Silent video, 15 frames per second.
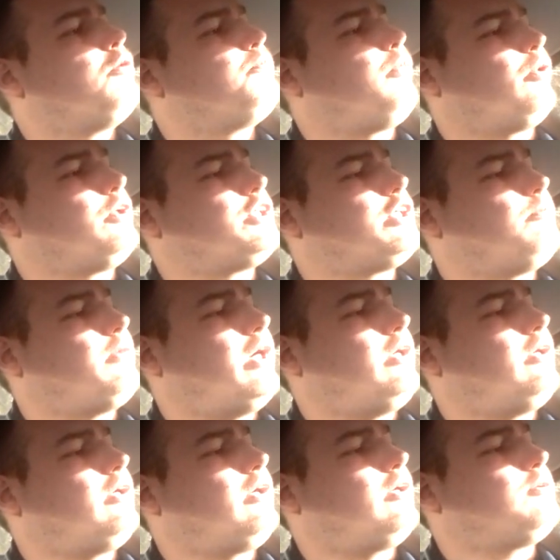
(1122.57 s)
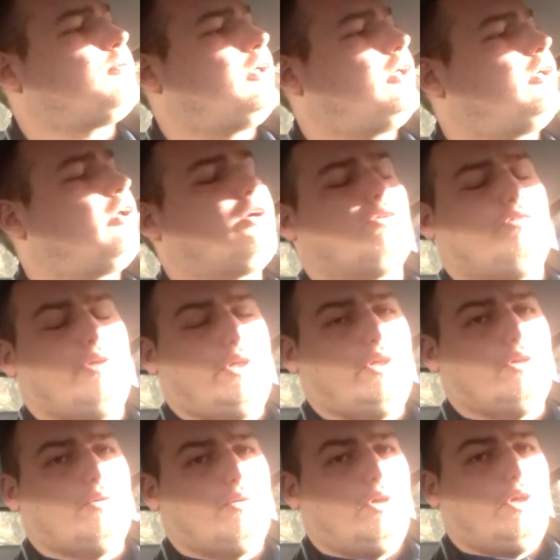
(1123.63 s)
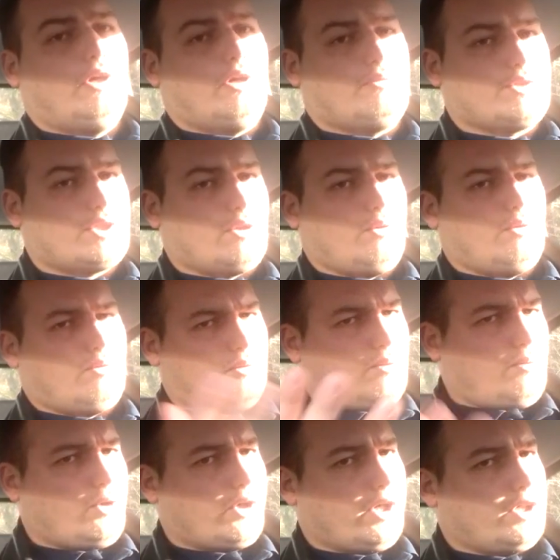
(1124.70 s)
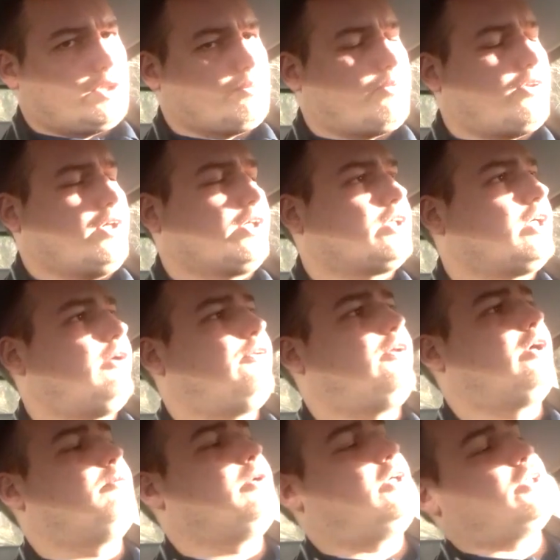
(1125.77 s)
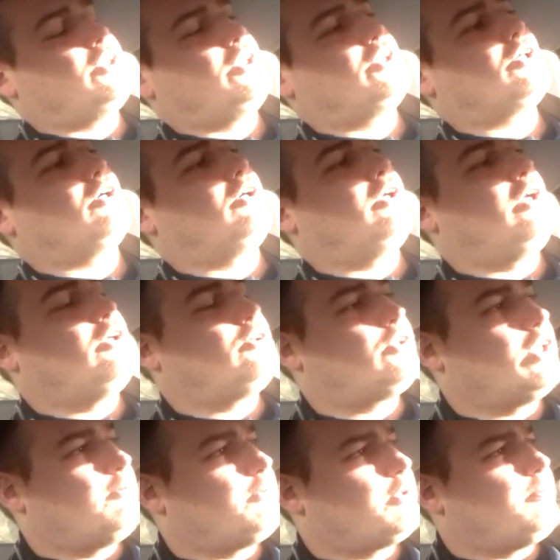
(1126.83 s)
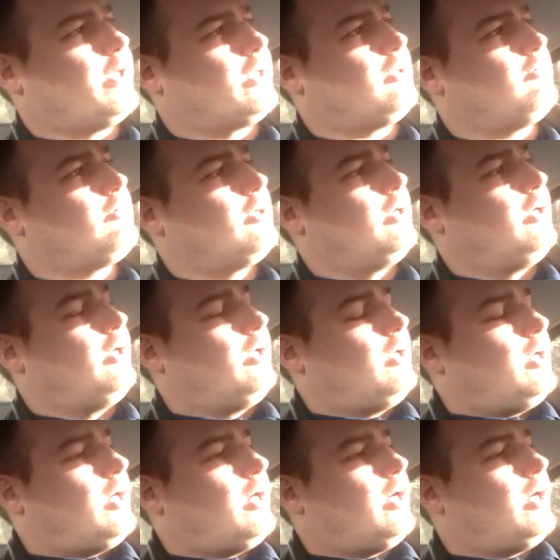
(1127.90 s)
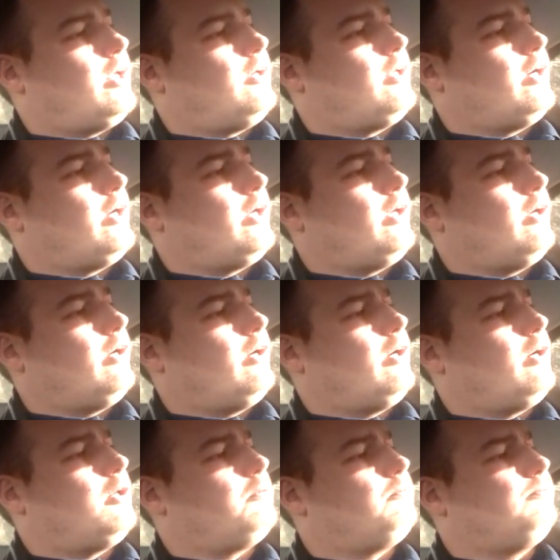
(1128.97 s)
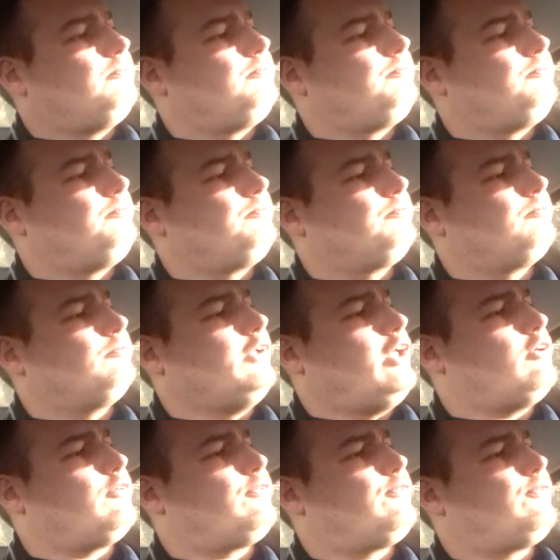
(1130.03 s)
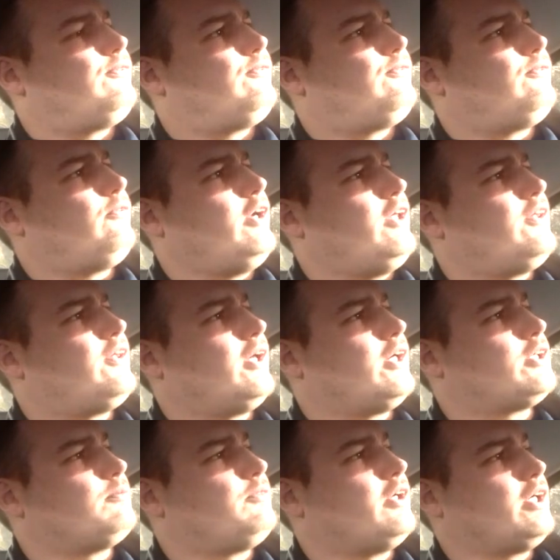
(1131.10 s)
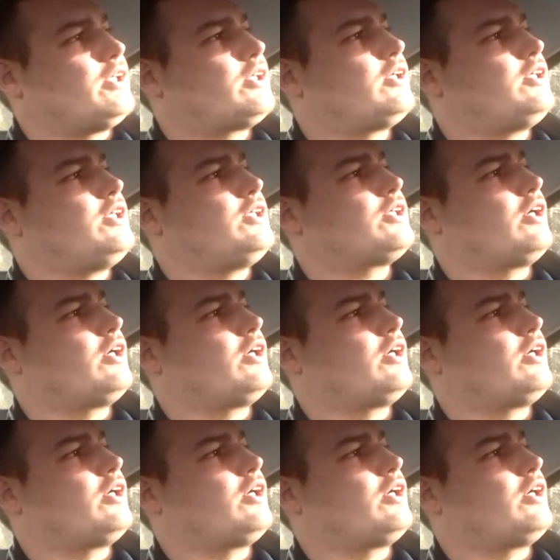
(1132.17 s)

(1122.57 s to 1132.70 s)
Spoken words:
points he made against me in another video. I'm still working some things out there because he's got an interesting perspective, and I need to rethink some things, because